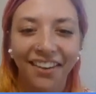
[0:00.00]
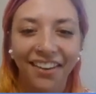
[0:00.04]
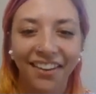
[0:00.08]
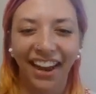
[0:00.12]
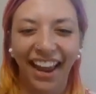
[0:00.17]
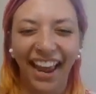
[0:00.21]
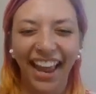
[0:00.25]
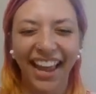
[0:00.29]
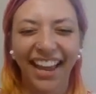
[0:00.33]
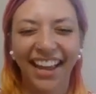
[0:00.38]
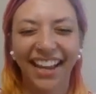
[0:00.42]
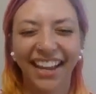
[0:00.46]
Yeah,
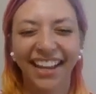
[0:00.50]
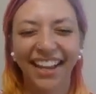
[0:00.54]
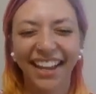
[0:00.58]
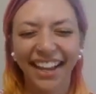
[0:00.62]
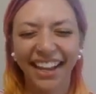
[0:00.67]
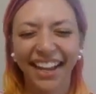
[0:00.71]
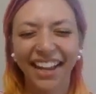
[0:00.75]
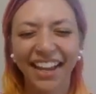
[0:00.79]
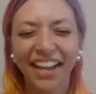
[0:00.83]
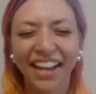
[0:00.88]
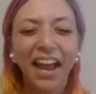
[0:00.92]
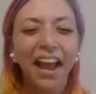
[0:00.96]
okay.
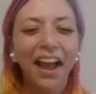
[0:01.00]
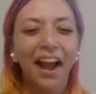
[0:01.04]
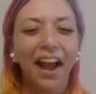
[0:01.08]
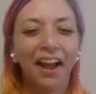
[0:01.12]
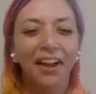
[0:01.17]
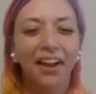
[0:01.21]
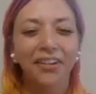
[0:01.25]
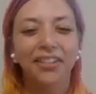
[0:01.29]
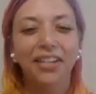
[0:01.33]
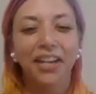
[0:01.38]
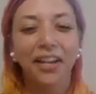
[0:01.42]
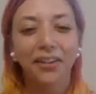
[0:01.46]

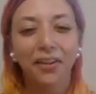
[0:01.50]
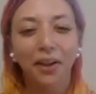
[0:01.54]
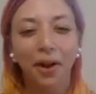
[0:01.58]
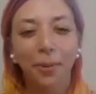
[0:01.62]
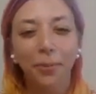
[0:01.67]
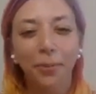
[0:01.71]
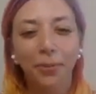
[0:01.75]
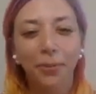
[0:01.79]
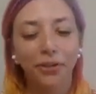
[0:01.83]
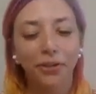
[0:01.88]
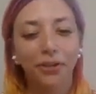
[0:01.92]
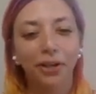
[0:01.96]
I also
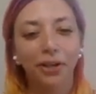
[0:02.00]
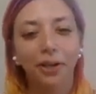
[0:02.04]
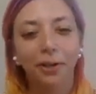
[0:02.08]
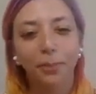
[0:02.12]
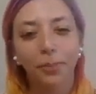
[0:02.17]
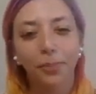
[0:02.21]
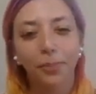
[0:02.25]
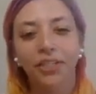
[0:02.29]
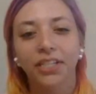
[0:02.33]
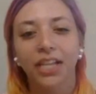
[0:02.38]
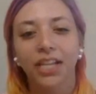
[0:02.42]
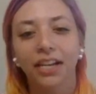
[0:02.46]
had the
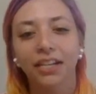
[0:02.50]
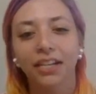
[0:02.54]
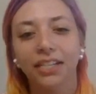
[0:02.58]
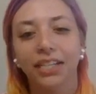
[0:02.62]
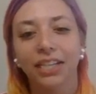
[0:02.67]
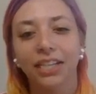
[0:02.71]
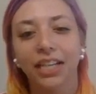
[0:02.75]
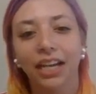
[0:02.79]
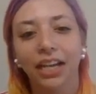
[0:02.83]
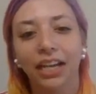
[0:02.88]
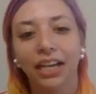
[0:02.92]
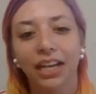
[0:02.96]
opportunity to
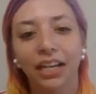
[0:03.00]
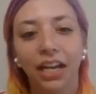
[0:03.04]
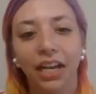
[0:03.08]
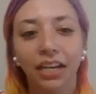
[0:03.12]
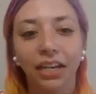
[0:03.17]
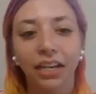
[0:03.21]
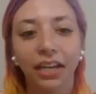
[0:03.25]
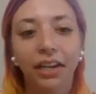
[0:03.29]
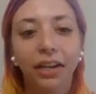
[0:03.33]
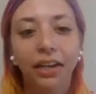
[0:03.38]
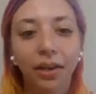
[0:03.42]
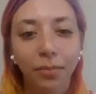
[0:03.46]
present to the
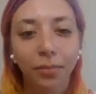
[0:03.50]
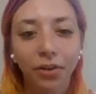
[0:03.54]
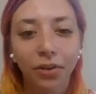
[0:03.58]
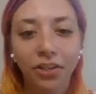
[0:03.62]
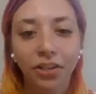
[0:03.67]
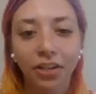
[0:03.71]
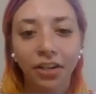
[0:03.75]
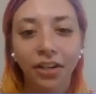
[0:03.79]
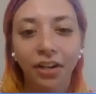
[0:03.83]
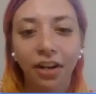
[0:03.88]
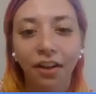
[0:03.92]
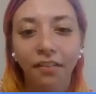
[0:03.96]
Canadian
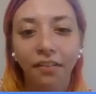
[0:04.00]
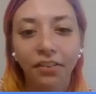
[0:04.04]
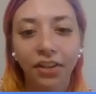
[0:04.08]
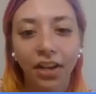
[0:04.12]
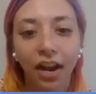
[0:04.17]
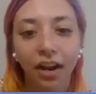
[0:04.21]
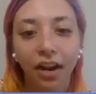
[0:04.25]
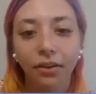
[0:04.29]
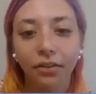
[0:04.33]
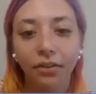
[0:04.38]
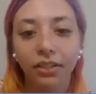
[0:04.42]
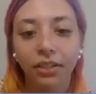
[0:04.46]
Commission
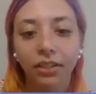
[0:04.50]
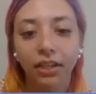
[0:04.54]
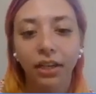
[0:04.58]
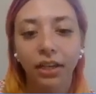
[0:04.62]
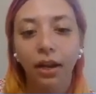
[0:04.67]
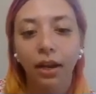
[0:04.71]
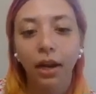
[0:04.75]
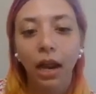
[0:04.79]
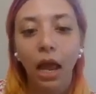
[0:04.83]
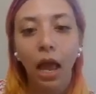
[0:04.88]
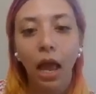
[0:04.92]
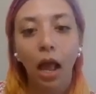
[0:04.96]
of the
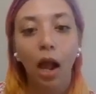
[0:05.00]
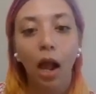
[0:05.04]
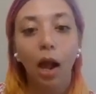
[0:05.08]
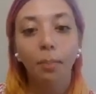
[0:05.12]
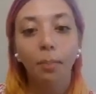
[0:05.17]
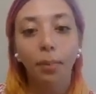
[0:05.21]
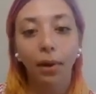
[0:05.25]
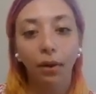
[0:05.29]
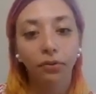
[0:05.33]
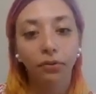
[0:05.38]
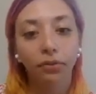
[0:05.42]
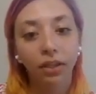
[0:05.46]
IUCN
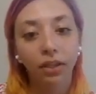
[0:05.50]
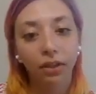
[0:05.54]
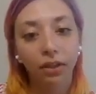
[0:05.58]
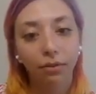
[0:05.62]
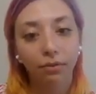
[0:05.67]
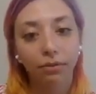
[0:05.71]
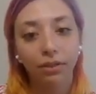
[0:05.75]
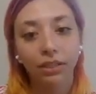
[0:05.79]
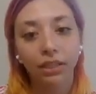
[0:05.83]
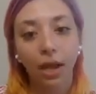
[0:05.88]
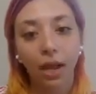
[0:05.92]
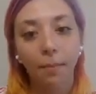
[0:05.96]
about the
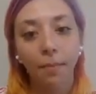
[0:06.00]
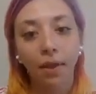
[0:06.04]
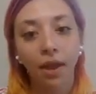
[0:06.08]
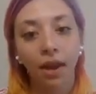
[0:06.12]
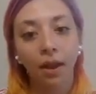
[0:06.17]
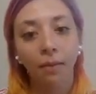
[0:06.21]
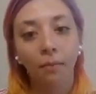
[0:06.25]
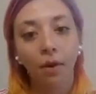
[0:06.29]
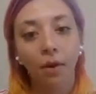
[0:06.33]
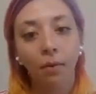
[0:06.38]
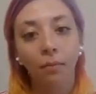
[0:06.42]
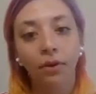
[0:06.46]
Youth
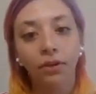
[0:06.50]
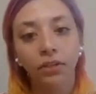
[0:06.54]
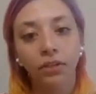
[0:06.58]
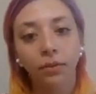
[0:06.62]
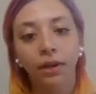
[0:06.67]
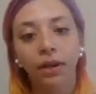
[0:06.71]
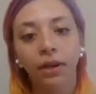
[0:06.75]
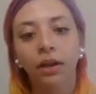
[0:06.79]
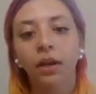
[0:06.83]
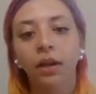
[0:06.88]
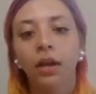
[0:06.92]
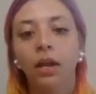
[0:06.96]
Summit and what we're
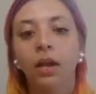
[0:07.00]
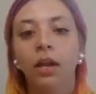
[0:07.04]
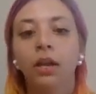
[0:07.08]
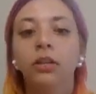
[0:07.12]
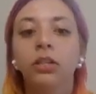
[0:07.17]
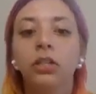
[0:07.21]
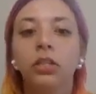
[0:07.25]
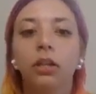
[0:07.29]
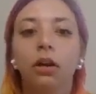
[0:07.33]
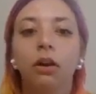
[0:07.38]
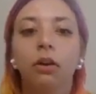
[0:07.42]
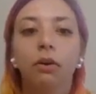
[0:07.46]
doing.
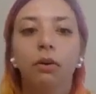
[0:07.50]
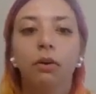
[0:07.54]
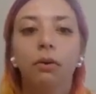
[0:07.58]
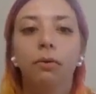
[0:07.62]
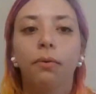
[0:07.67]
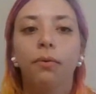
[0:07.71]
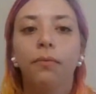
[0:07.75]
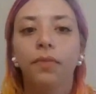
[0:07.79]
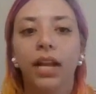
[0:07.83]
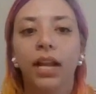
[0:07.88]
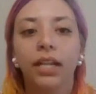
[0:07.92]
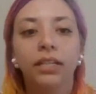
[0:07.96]

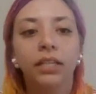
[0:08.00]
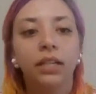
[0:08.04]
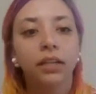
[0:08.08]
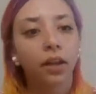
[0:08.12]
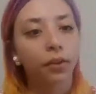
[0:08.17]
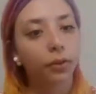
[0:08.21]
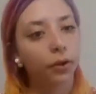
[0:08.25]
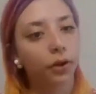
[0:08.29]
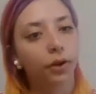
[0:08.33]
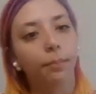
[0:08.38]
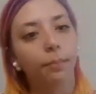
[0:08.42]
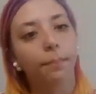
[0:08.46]
So that's
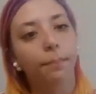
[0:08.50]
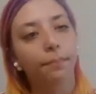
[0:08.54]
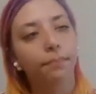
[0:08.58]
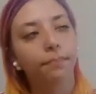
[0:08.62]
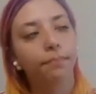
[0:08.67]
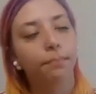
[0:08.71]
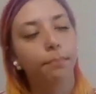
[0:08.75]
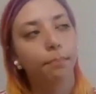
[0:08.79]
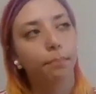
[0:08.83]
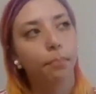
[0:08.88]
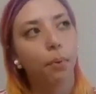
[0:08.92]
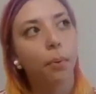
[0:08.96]
another
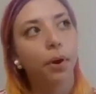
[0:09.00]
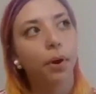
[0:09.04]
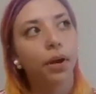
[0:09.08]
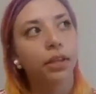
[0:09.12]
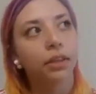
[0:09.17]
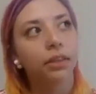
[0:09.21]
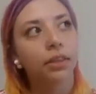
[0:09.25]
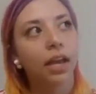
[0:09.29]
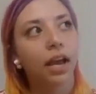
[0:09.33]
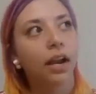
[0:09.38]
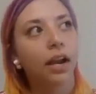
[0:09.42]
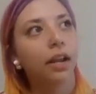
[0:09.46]

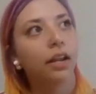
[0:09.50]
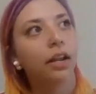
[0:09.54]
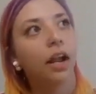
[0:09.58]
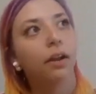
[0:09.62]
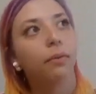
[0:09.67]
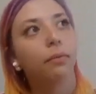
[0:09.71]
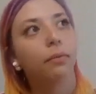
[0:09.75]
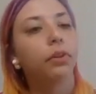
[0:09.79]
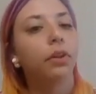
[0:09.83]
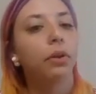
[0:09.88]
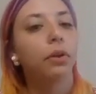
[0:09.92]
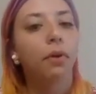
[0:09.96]
point that I
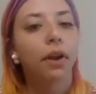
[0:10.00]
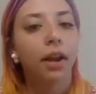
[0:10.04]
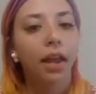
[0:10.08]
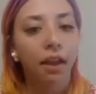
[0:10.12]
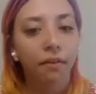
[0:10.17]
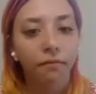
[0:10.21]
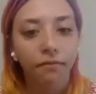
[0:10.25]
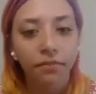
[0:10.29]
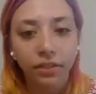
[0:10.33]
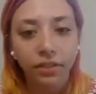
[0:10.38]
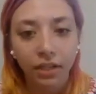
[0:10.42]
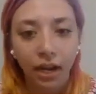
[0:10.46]
really want to
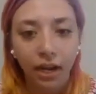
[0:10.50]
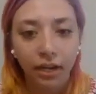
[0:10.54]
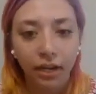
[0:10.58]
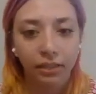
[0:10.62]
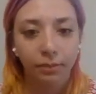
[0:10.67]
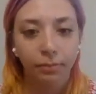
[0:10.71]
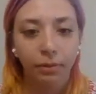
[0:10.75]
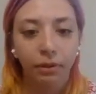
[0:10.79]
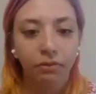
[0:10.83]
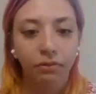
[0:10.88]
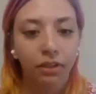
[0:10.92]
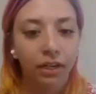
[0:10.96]
emphasize
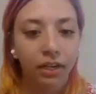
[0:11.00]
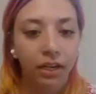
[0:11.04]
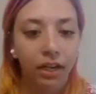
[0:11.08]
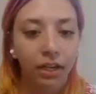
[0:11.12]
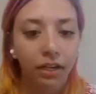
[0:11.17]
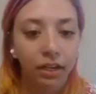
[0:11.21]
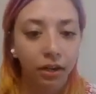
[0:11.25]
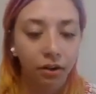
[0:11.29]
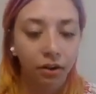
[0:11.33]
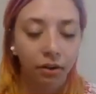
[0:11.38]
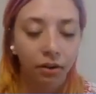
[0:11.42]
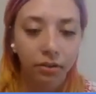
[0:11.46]
about the
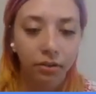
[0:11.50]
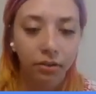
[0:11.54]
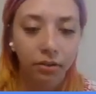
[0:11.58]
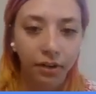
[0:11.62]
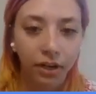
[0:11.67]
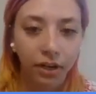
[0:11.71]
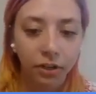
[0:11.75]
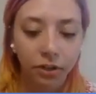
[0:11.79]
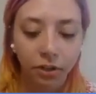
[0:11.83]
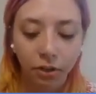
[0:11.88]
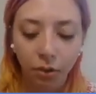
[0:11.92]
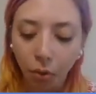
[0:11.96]
Canadian
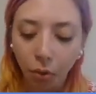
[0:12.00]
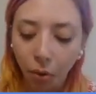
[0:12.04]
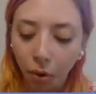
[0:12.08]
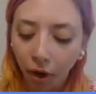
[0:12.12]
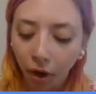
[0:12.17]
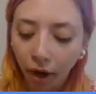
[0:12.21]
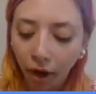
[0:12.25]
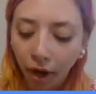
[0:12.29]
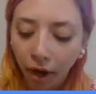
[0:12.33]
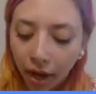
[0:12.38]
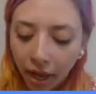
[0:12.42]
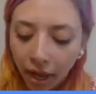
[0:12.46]
Conservation Corps
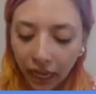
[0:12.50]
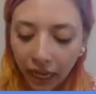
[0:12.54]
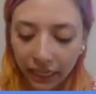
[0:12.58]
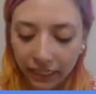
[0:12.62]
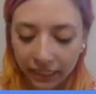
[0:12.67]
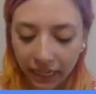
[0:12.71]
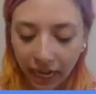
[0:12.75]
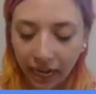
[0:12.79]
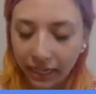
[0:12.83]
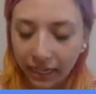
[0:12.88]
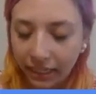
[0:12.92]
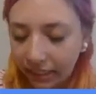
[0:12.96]
is
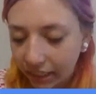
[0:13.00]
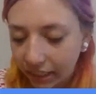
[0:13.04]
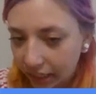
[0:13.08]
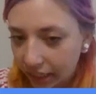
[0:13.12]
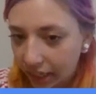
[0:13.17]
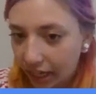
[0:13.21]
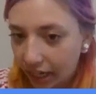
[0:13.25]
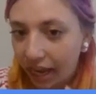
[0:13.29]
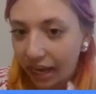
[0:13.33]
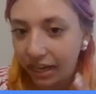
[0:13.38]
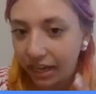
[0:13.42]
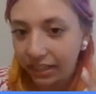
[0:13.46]
that
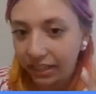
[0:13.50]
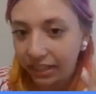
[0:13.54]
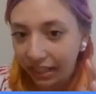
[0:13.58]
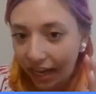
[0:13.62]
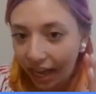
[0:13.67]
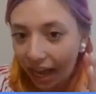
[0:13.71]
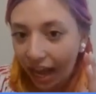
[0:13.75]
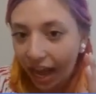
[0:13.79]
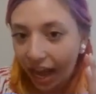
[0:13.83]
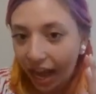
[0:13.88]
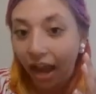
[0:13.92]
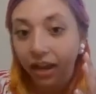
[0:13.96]
it is an
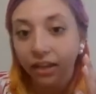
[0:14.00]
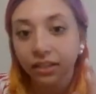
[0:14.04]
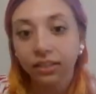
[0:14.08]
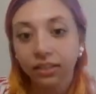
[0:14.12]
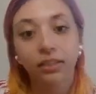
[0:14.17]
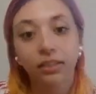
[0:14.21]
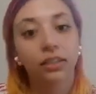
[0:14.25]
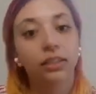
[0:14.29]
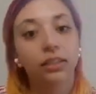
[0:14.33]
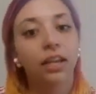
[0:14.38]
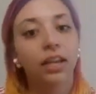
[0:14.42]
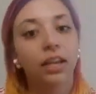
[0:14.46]

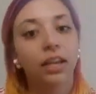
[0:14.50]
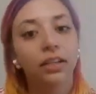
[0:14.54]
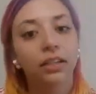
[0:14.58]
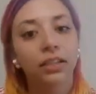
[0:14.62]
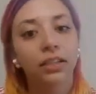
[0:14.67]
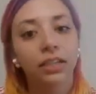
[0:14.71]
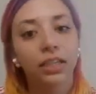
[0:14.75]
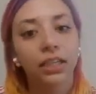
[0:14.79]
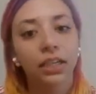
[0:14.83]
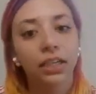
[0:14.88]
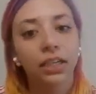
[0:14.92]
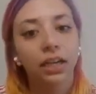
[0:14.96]
excellent
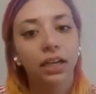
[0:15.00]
